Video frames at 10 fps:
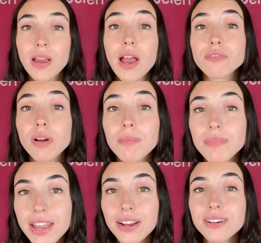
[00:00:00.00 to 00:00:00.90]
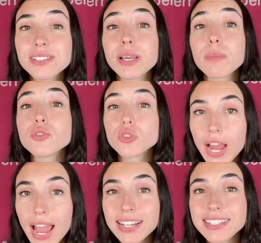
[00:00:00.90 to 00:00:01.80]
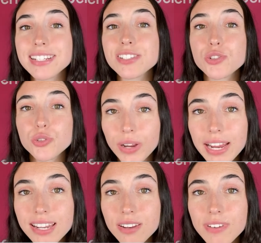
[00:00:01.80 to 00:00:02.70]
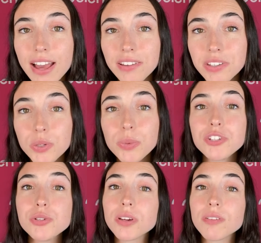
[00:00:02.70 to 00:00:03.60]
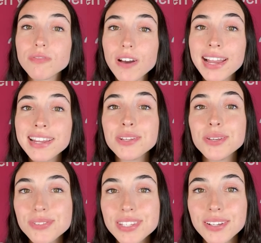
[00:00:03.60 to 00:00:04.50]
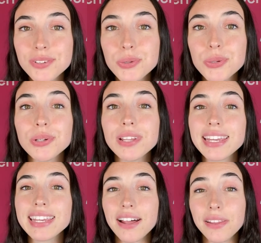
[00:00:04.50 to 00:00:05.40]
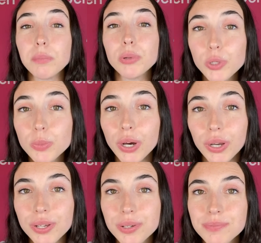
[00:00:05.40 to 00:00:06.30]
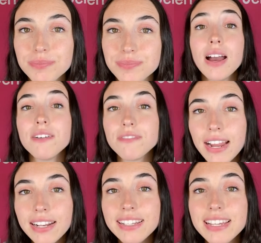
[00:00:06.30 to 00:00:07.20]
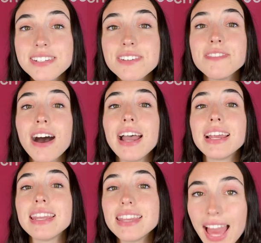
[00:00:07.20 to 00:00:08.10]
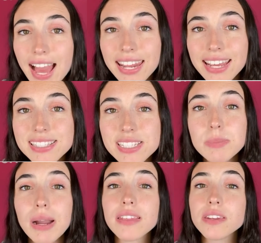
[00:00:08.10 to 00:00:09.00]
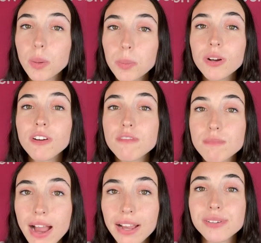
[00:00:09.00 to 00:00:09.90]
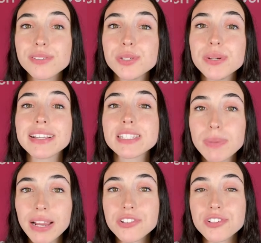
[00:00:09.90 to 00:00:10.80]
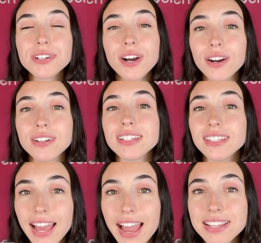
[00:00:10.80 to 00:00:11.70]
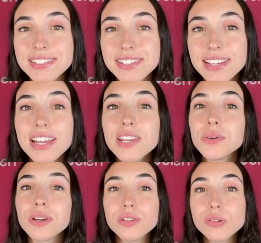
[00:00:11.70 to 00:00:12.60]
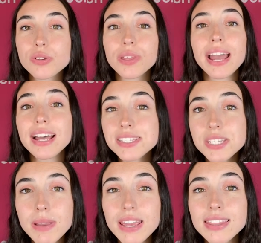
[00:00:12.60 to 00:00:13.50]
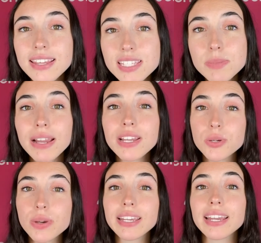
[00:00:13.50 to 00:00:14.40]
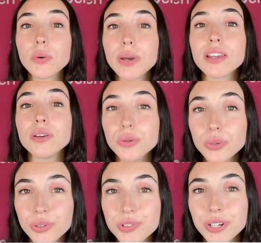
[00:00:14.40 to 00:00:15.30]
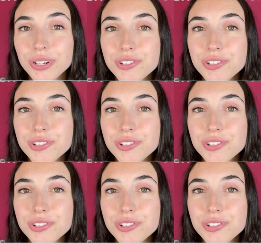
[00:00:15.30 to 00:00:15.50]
From there, subtract its trade-in value, which you can find using a tool like Kelley Blue Book. Finally, divide that answer by the number of miles you expect your car to last. You can usually estimate this by doing a quick Google search.